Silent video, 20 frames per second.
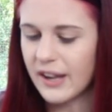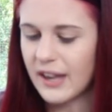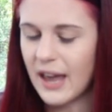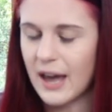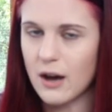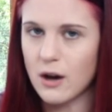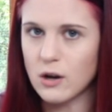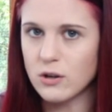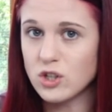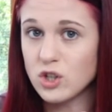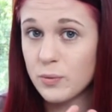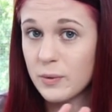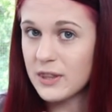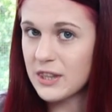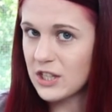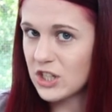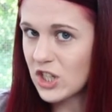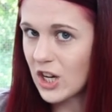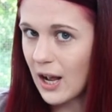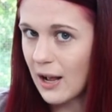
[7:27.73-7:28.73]
couch with
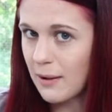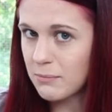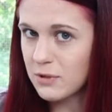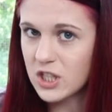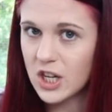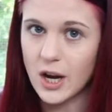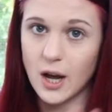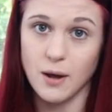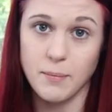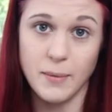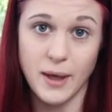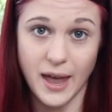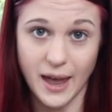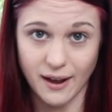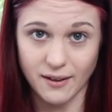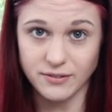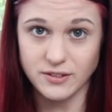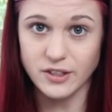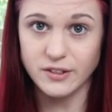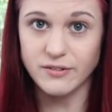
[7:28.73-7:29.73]
the Chom Chom
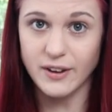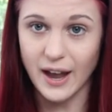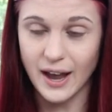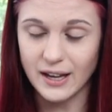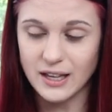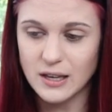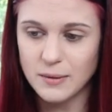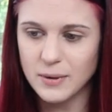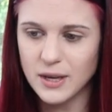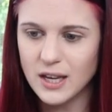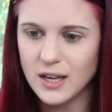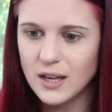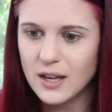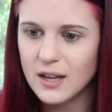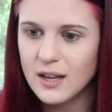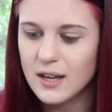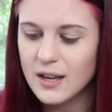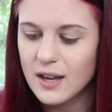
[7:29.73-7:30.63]
after vacuuming